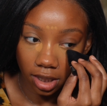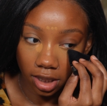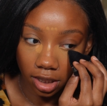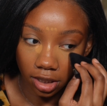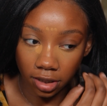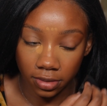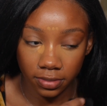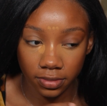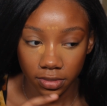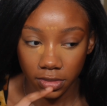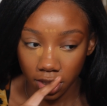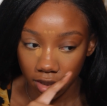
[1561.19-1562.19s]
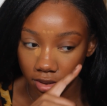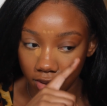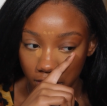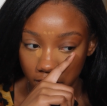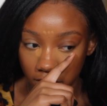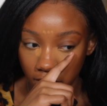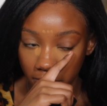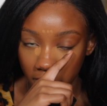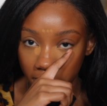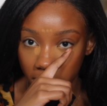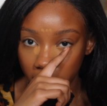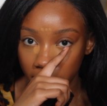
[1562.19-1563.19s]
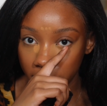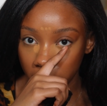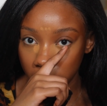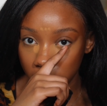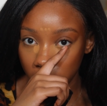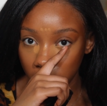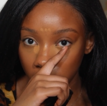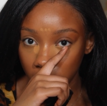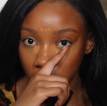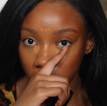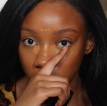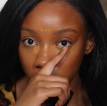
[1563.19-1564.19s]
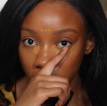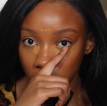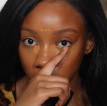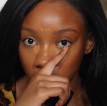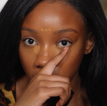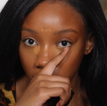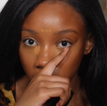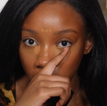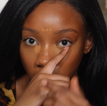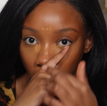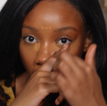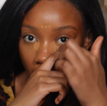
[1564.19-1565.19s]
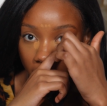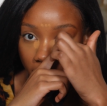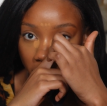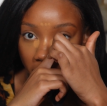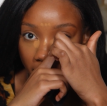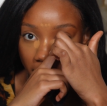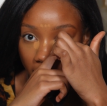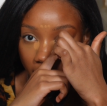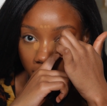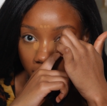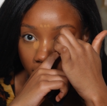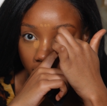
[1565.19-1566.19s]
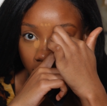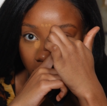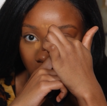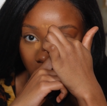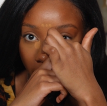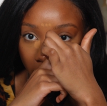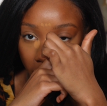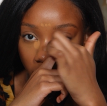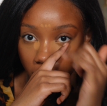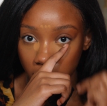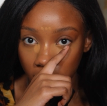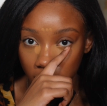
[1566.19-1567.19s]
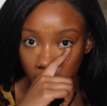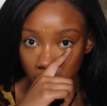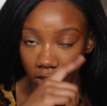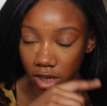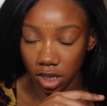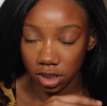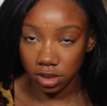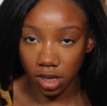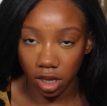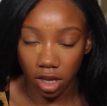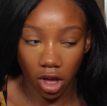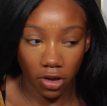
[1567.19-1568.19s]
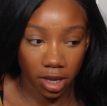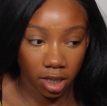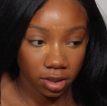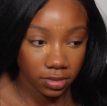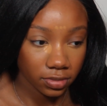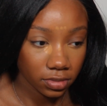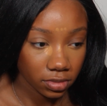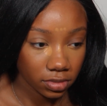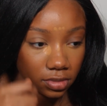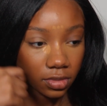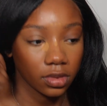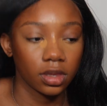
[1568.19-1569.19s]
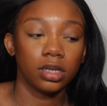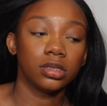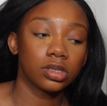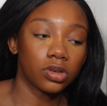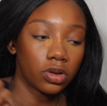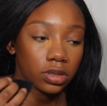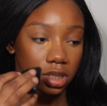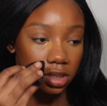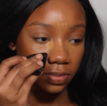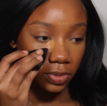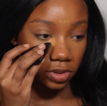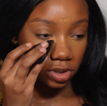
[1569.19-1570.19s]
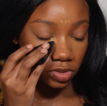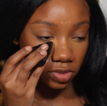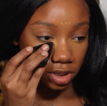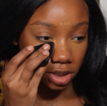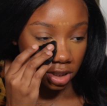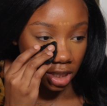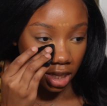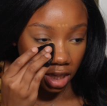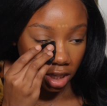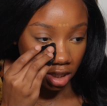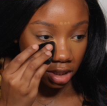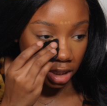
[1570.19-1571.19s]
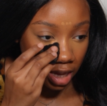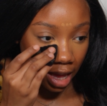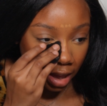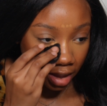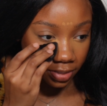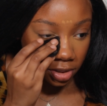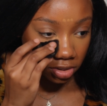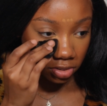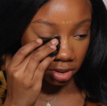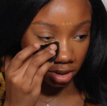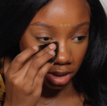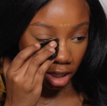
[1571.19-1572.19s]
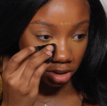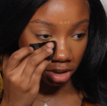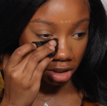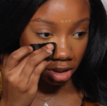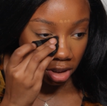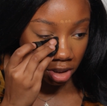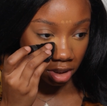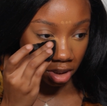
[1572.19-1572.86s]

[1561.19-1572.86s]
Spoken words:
here. So let's say my pupil is here. I don't bring it past this little triangle right here. It's not going. This is only supposed to stay in the absolute center